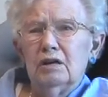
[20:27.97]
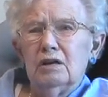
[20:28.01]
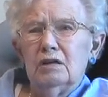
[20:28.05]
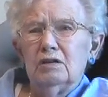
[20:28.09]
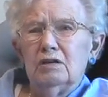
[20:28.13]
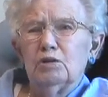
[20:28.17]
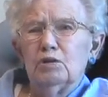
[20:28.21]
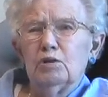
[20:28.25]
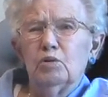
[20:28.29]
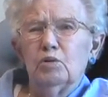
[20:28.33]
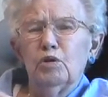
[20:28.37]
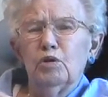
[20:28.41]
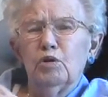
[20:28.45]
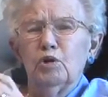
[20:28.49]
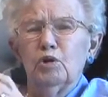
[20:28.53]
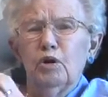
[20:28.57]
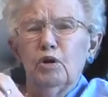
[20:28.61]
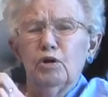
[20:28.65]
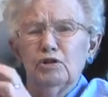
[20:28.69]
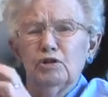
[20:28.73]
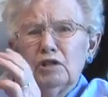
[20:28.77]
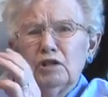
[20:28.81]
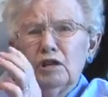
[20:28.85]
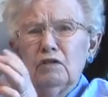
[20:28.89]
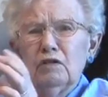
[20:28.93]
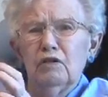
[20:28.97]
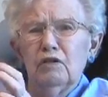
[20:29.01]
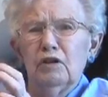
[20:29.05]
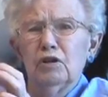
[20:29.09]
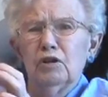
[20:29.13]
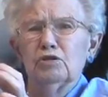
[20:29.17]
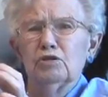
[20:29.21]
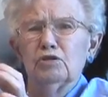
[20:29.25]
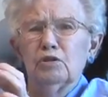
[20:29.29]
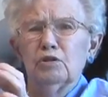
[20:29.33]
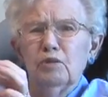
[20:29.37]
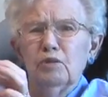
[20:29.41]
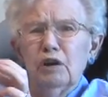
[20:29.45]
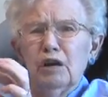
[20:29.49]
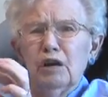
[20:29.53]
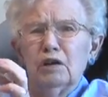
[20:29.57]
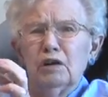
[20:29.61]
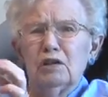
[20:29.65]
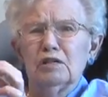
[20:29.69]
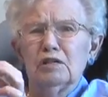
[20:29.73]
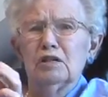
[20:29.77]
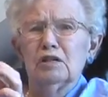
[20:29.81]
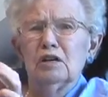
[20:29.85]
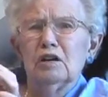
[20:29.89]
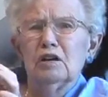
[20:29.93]
So we'd always have extra
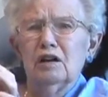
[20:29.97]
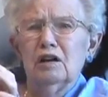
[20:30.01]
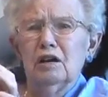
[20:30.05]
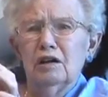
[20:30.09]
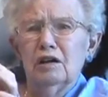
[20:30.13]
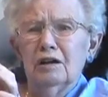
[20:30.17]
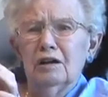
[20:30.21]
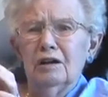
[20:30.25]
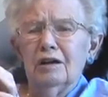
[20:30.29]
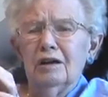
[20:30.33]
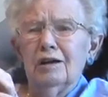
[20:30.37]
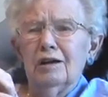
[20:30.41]
mantles on hand.